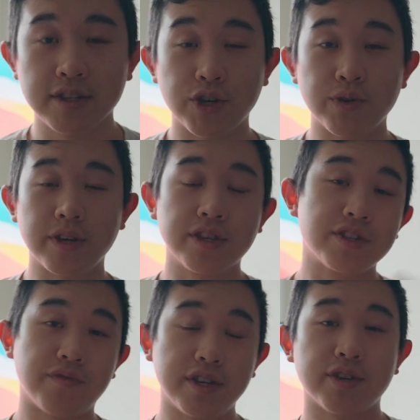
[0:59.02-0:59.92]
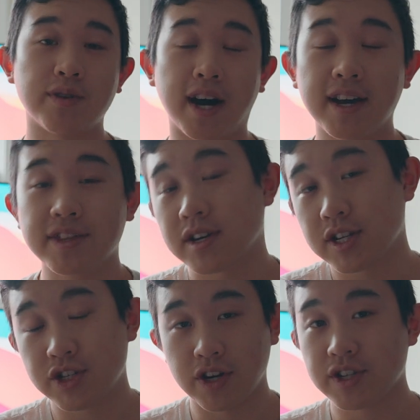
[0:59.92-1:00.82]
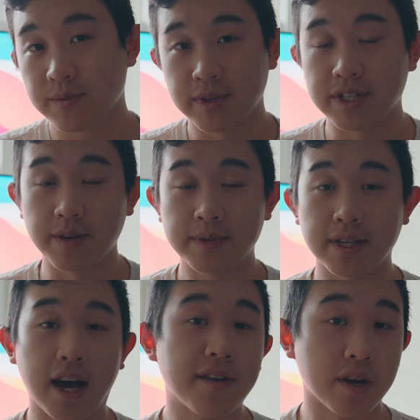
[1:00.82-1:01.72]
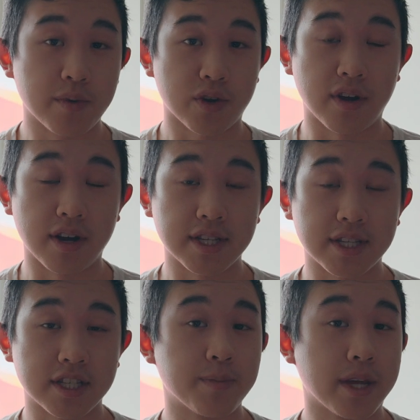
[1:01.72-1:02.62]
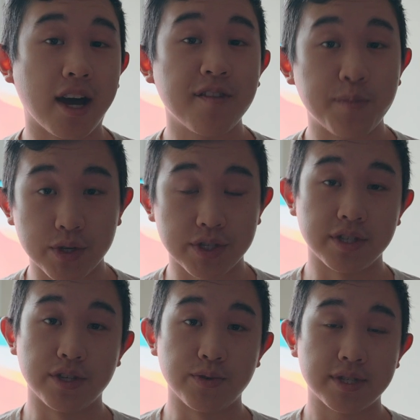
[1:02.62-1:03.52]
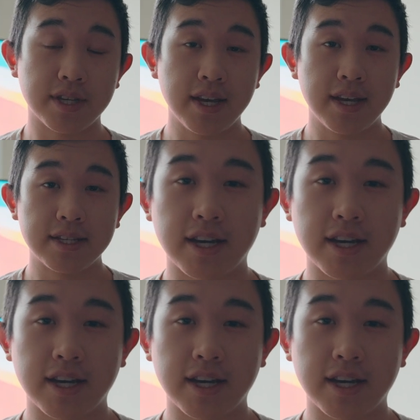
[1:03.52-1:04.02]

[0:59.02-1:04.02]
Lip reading: So in this video, I thought I'd share some of the tips that I've come across and some that I've personally used to